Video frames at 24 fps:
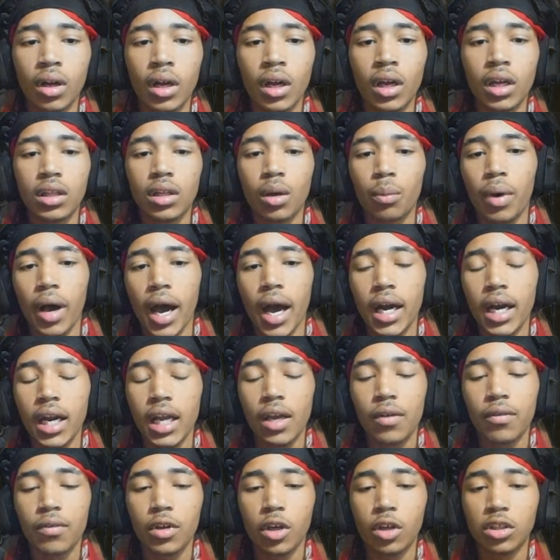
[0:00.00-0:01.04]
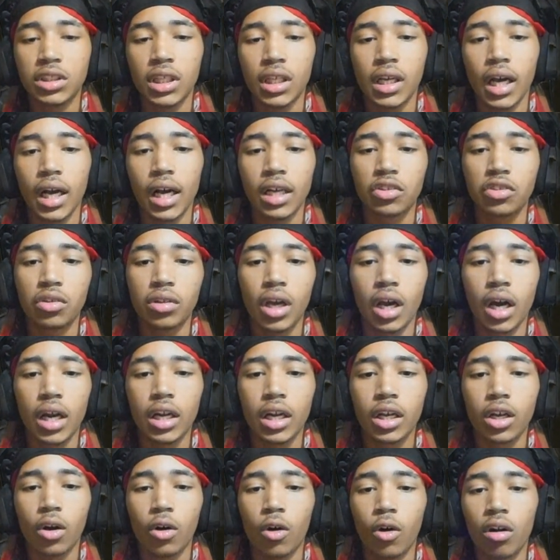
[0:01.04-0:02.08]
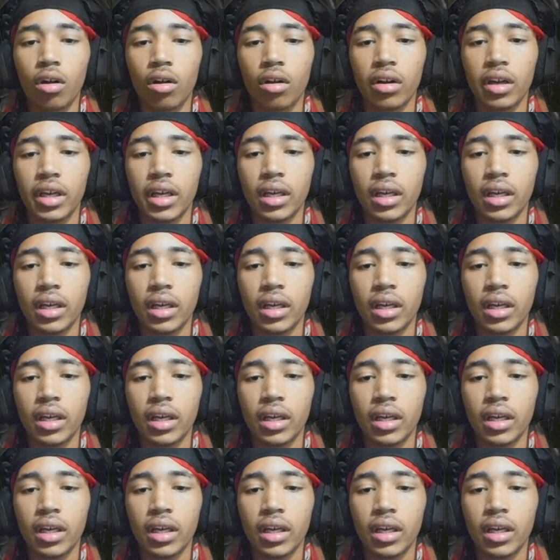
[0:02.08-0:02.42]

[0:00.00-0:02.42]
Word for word: The body of Yoshikazu Yanagihori,